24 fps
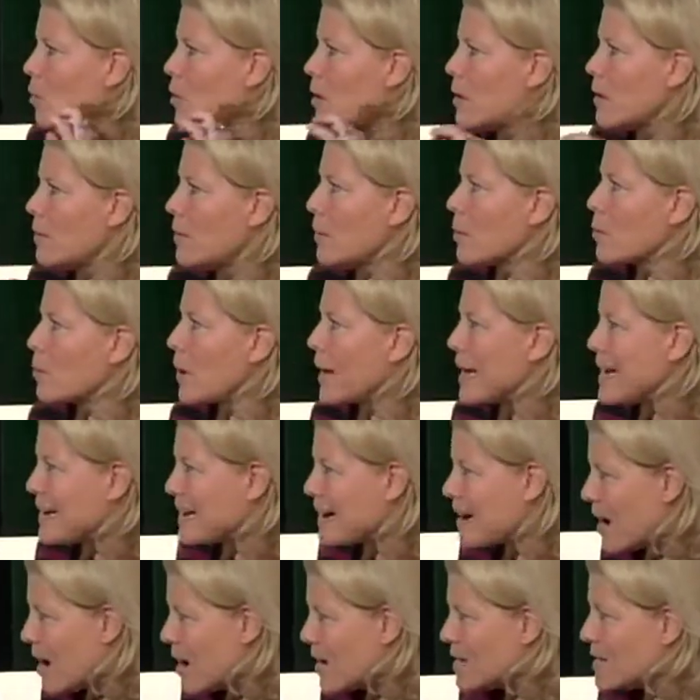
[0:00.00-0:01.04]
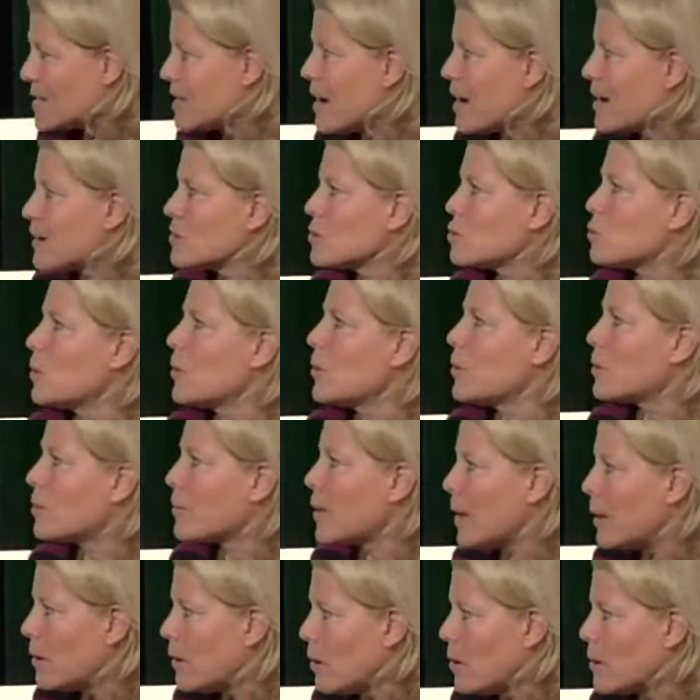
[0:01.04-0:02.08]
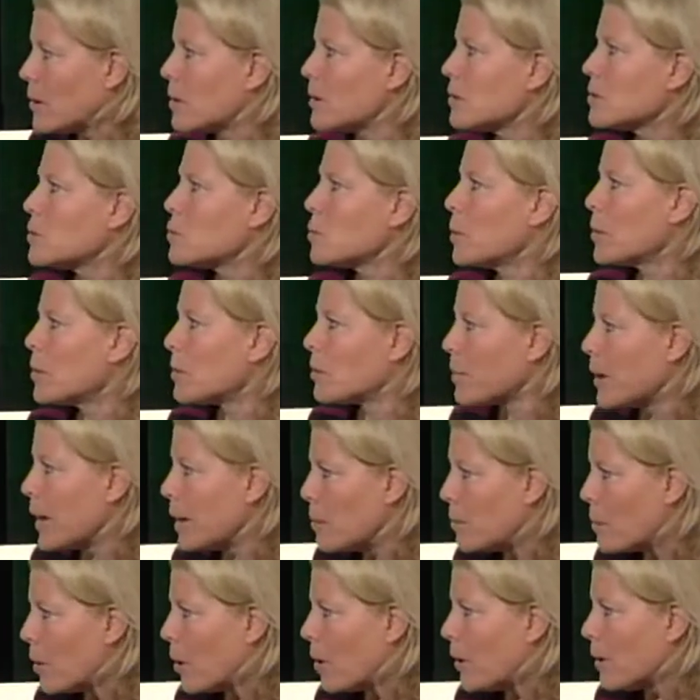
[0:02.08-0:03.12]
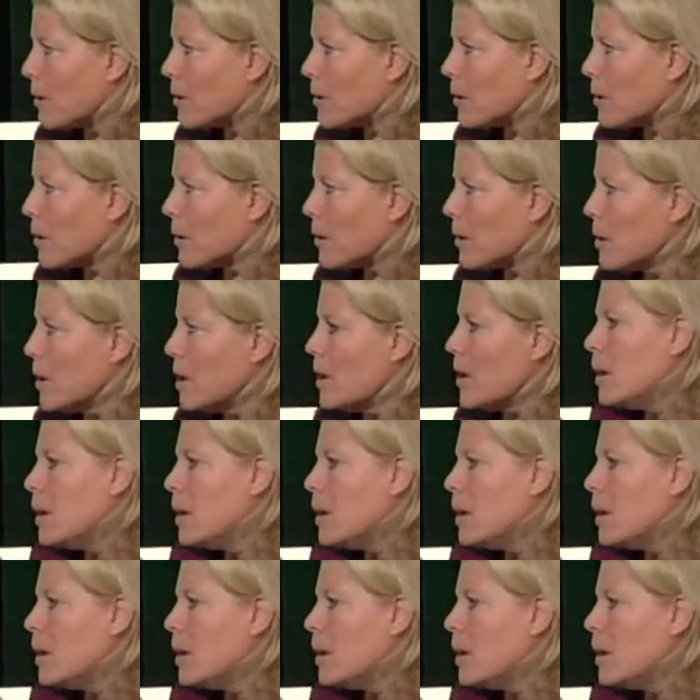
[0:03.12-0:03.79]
in the right context, with the right audience, with the right partner,